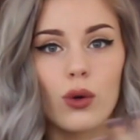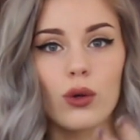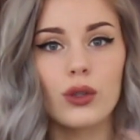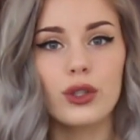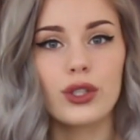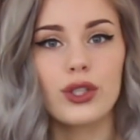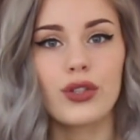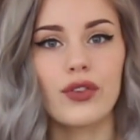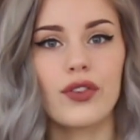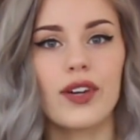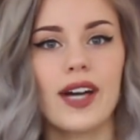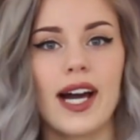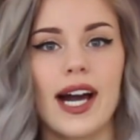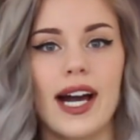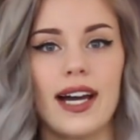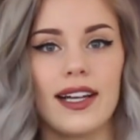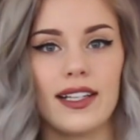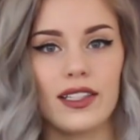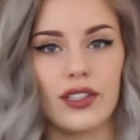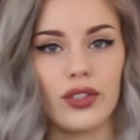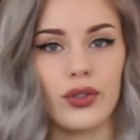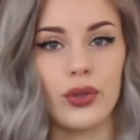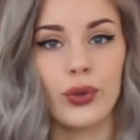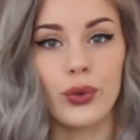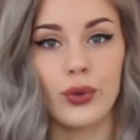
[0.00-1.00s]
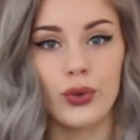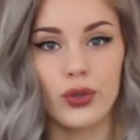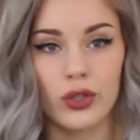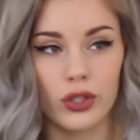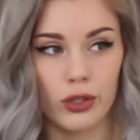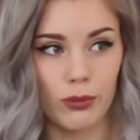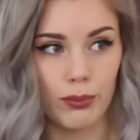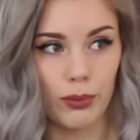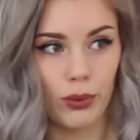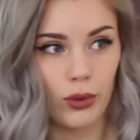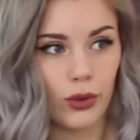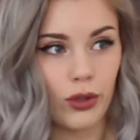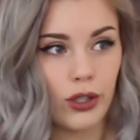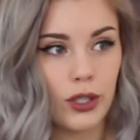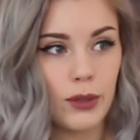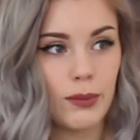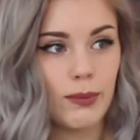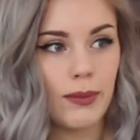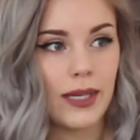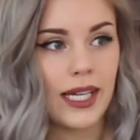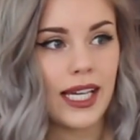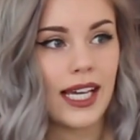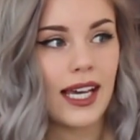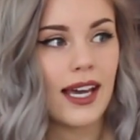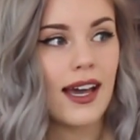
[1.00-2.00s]
all you guys who support
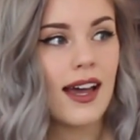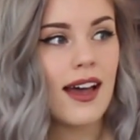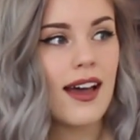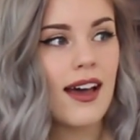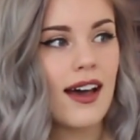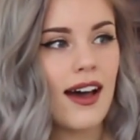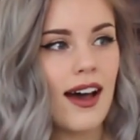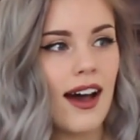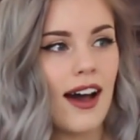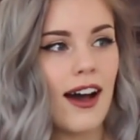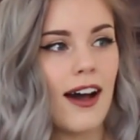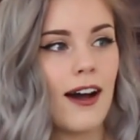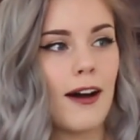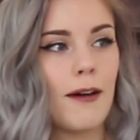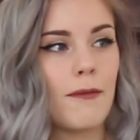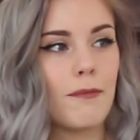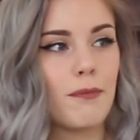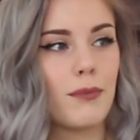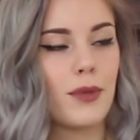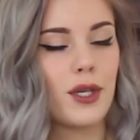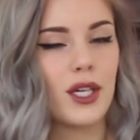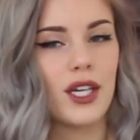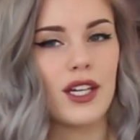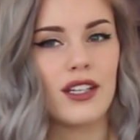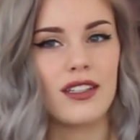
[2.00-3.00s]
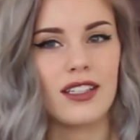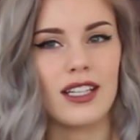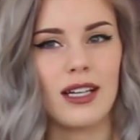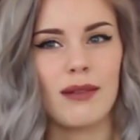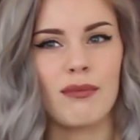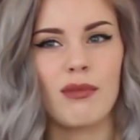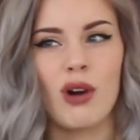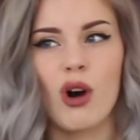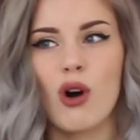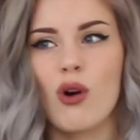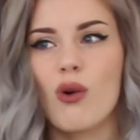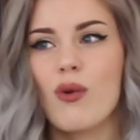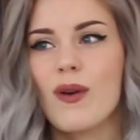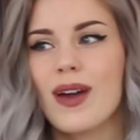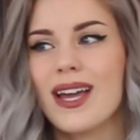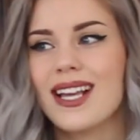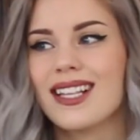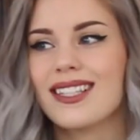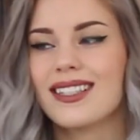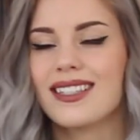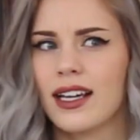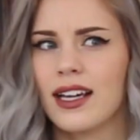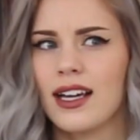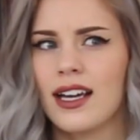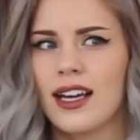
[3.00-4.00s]
me because I'm
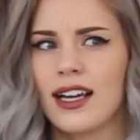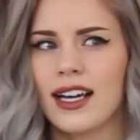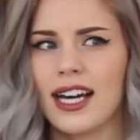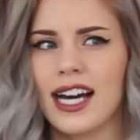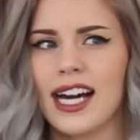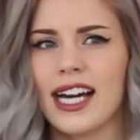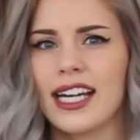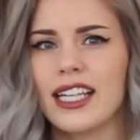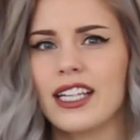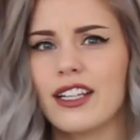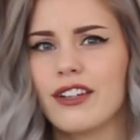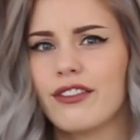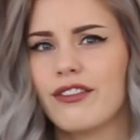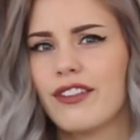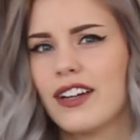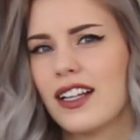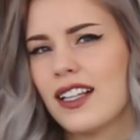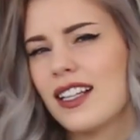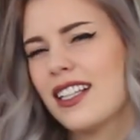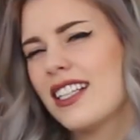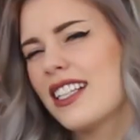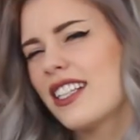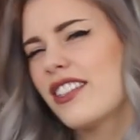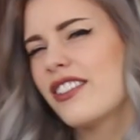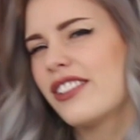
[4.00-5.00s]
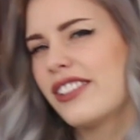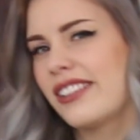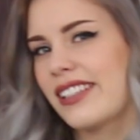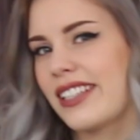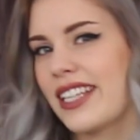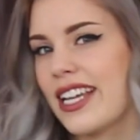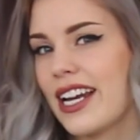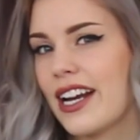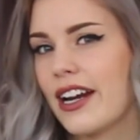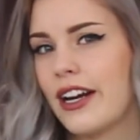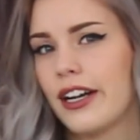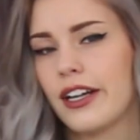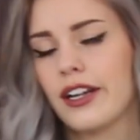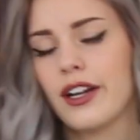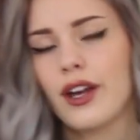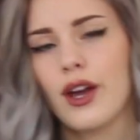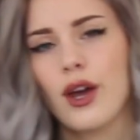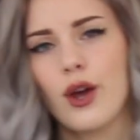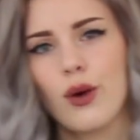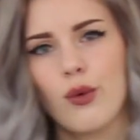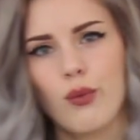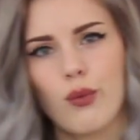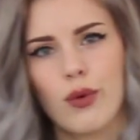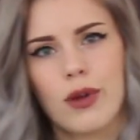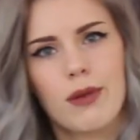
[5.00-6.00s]
always kind of a little scared
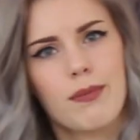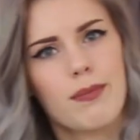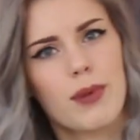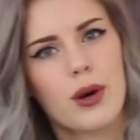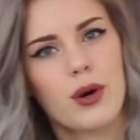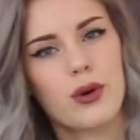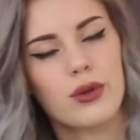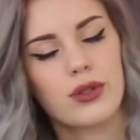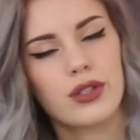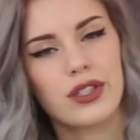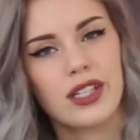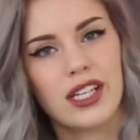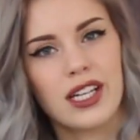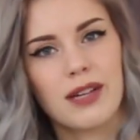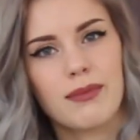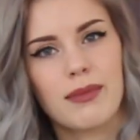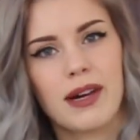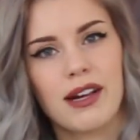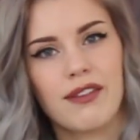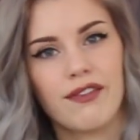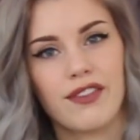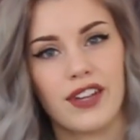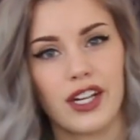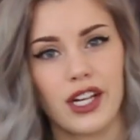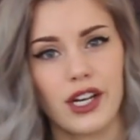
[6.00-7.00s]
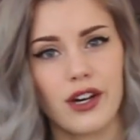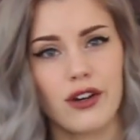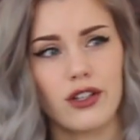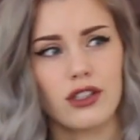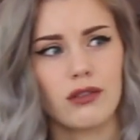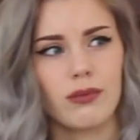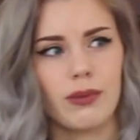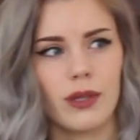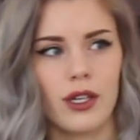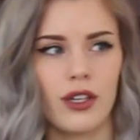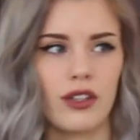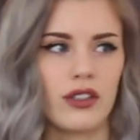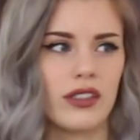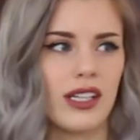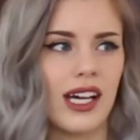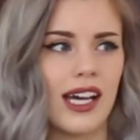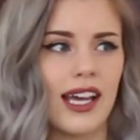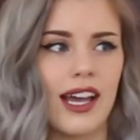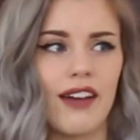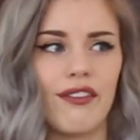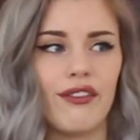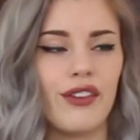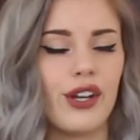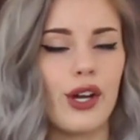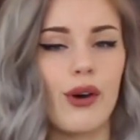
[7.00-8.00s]
when posting my videos because I
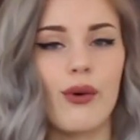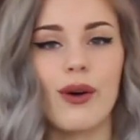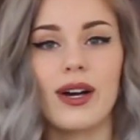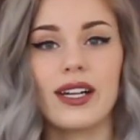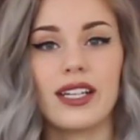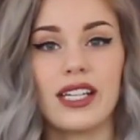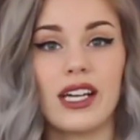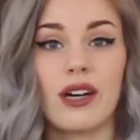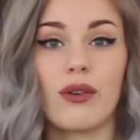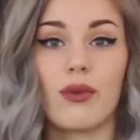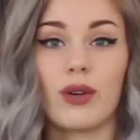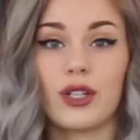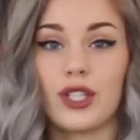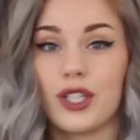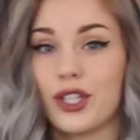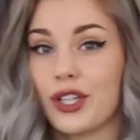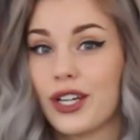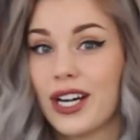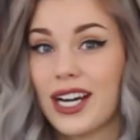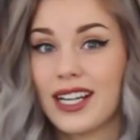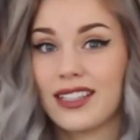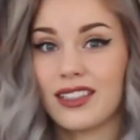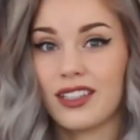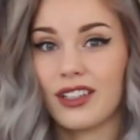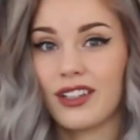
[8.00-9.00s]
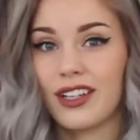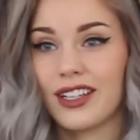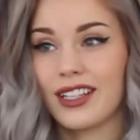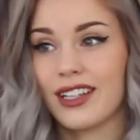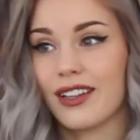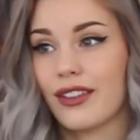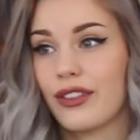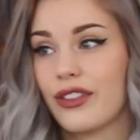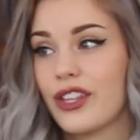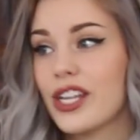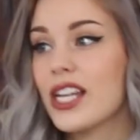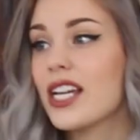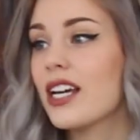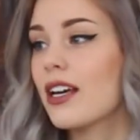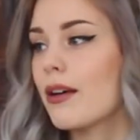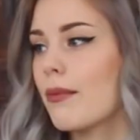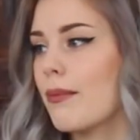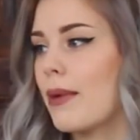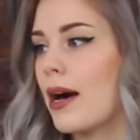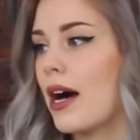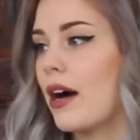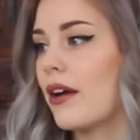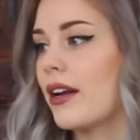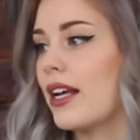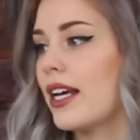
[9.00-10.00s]
have no idea what you guys are gonna think
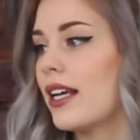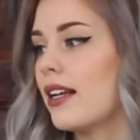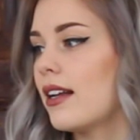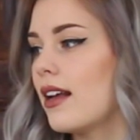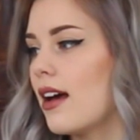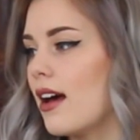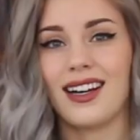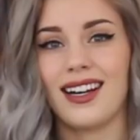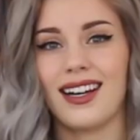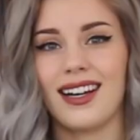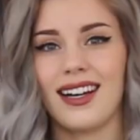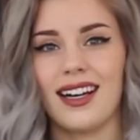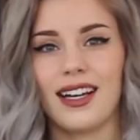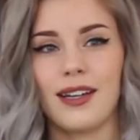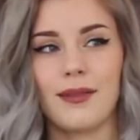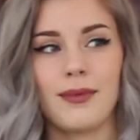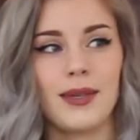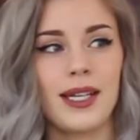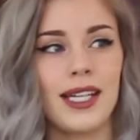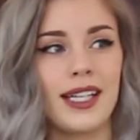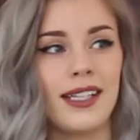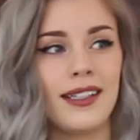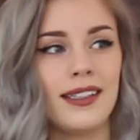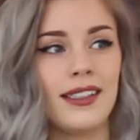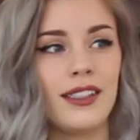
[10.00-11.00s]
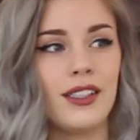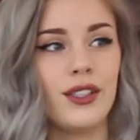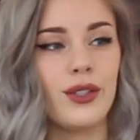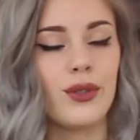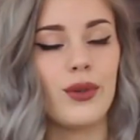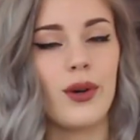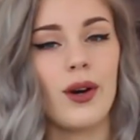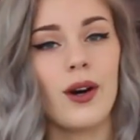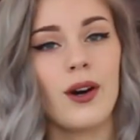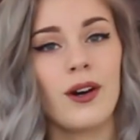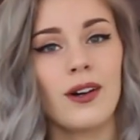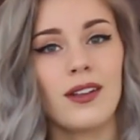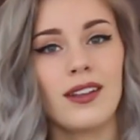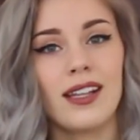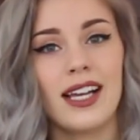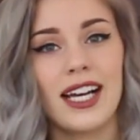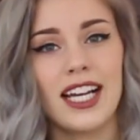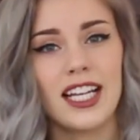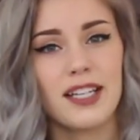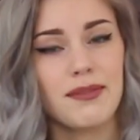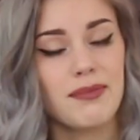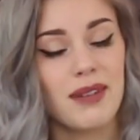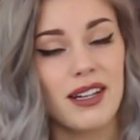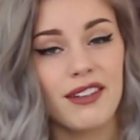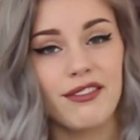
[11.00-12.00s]
about it. I mean, you all
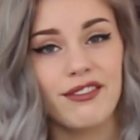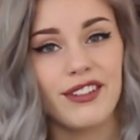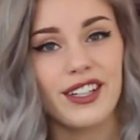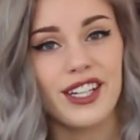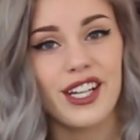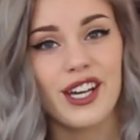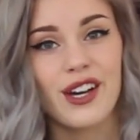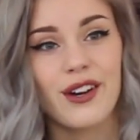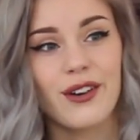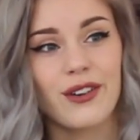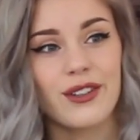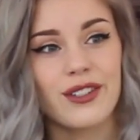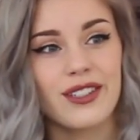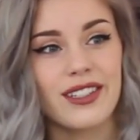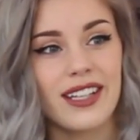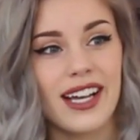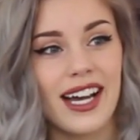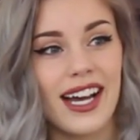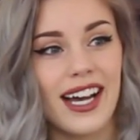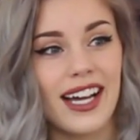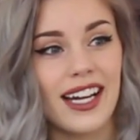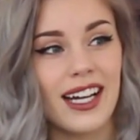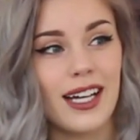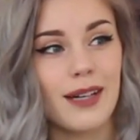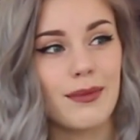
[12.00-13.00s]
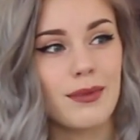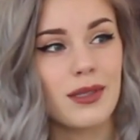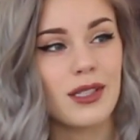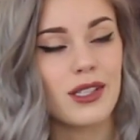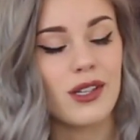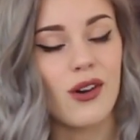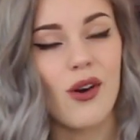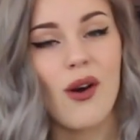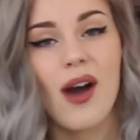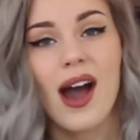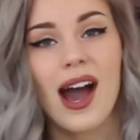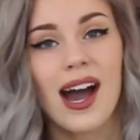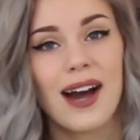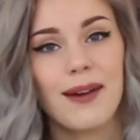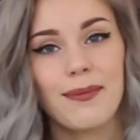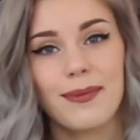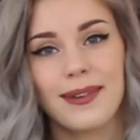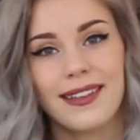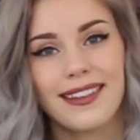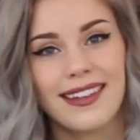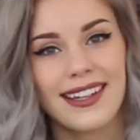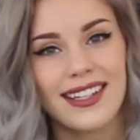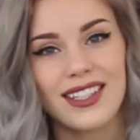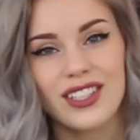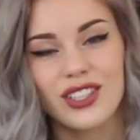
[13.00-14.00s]
like my videos and I'm so
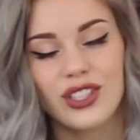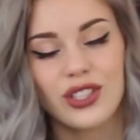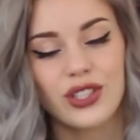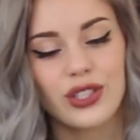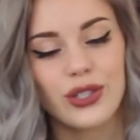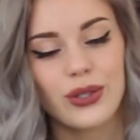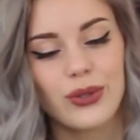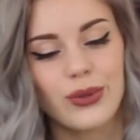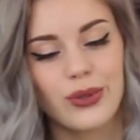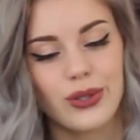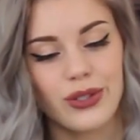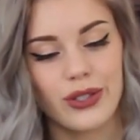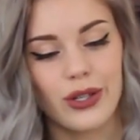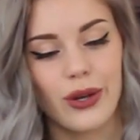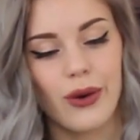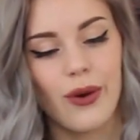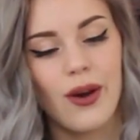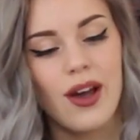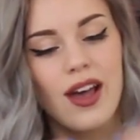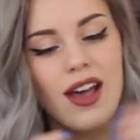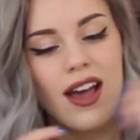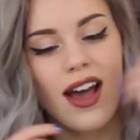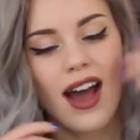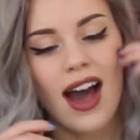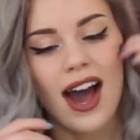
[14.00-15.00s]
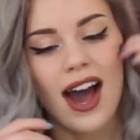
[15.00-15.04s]
happy that you do, so